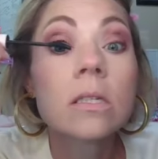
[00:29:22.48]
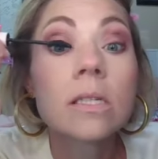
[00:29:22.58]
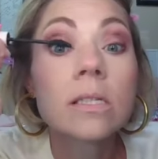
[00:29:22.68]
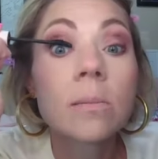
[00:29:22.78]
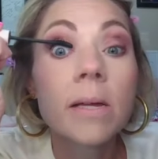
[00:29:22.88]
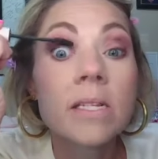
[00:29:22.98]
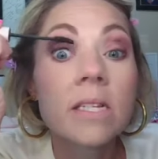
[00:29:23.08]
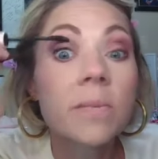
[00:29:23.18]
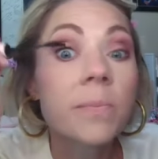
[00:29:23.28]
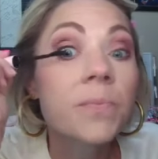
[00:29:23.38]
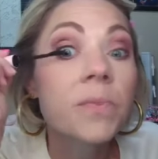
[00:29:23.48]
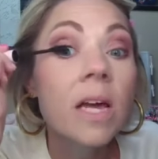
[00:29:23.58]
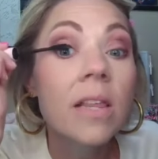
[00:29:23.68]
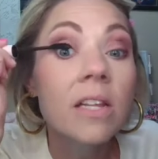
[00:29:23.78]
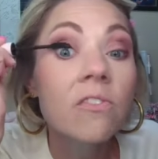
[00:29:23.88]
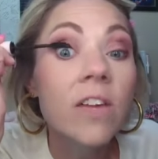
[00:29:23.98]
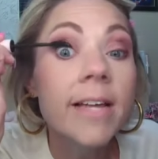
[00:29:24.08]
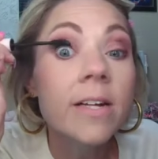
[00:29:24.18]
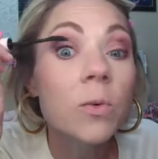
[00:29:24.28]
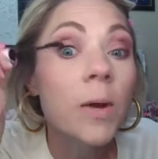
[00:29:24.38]
it's amazing. And then
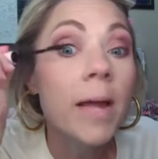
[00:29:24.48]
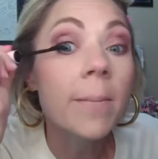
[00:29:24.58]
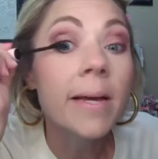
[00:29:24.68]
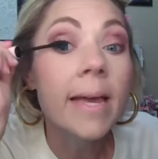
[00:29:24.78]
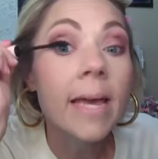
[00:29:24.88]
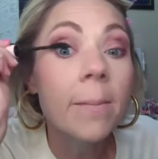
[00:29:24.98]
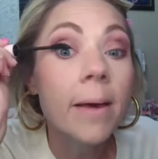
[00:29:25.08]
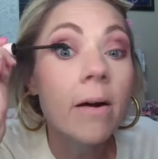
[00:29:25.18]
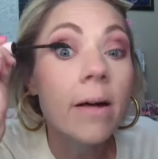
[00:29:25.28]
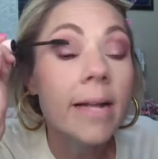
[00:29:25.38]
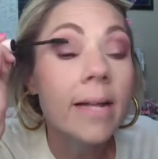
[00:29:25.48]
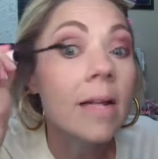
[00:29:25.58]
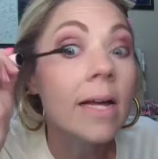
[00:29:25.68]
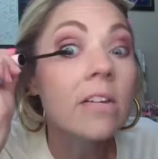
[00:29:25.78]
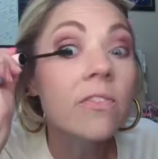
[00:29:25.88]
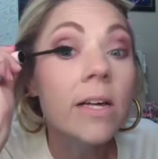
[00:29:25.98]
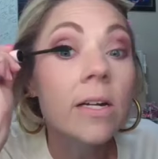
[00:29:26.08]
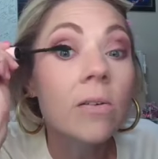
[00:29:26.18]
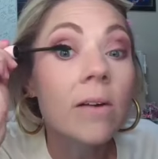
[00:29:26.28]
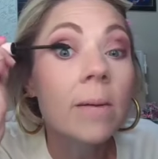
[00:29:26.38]
Thanorama came out, and I liked
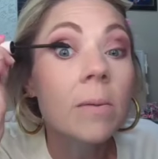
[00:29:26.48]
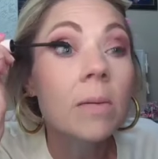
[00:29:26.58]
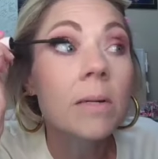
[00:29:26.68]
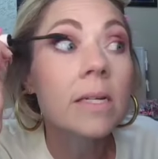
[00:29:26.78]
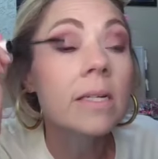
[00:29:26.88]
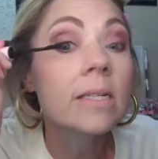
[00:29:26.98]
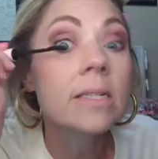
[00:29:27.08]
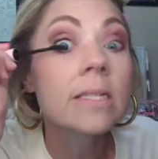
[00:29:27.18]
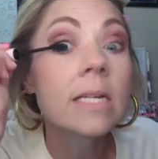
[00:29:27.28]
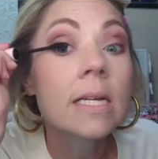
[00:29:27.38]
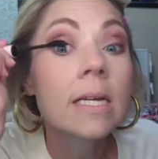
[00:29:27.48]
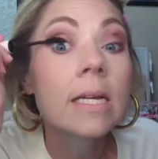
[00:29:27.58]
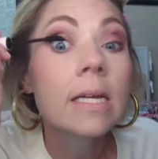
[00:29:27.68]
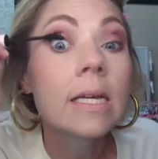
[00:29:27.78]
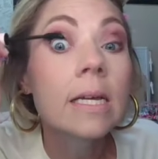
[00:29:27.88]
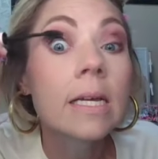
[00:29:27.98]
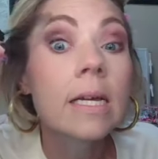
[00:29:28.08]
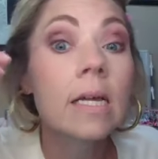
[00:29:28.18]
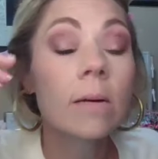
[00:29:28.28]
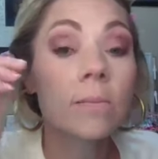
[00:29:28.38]
Thanorama because
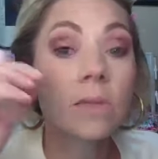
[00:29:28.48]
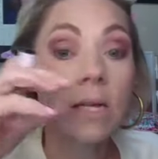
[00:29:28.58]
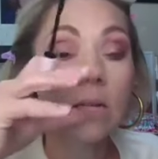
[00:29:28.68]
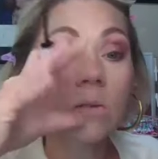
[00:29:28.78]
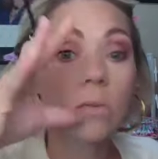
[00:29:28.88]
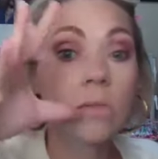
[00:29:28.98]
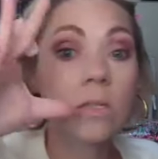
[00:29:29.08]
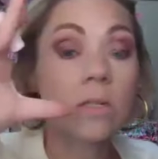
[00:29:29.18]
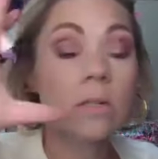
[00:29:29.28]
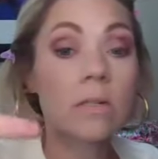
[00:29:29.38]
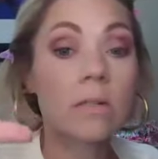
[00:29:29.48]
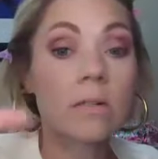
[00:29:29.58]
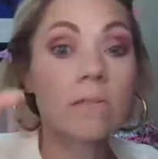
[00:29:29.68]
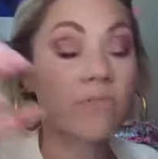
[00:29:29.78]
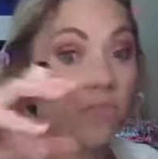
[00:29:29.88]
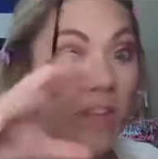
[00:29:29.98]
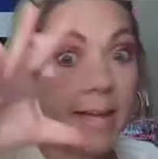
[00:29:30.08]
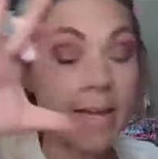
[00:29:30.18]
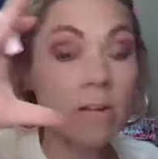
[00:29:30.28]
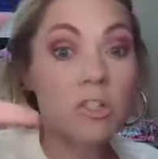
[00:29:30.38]
it helped like
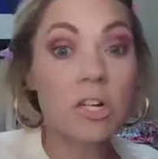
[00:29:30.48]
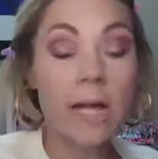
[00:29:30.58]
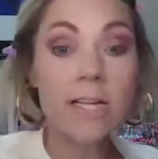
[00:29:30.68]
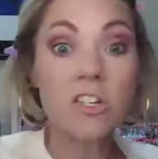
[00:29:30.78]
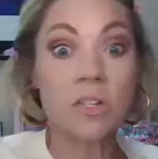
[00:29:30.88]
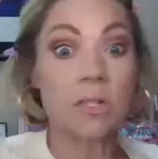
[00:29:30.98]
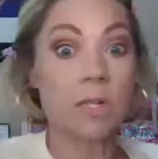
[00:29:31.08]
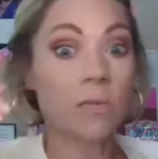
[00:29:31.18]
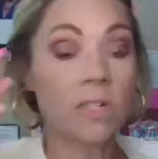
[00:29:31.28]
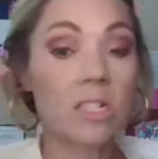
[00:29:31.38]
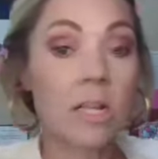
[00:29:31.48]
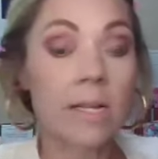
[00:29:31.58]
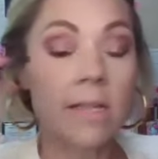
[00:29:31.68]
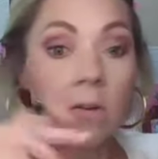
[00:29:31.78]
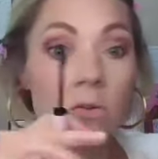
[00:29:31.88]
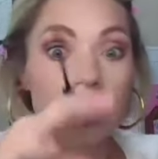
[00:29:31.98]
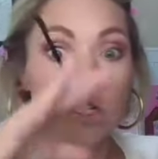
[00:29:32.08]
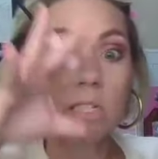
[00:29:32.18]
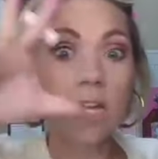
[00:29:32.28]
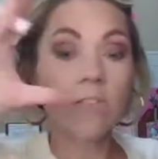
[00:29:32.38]
fan out your lashes. It was like they were
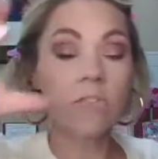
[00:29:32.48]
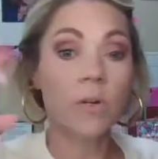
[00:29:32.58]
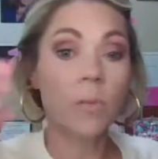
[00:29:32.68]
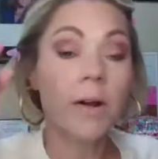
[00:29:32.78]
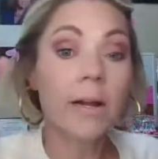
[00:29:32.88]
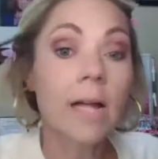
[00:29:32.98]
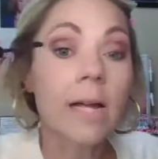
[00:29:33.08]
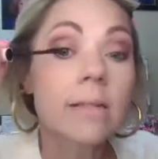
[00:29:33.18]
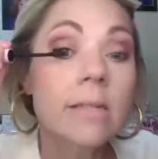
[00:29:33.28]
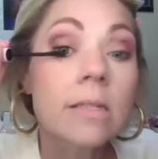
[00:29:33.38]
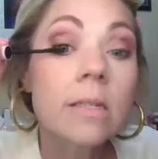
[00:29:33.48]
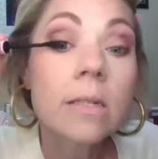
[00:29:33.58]
just everywhere. I liked it.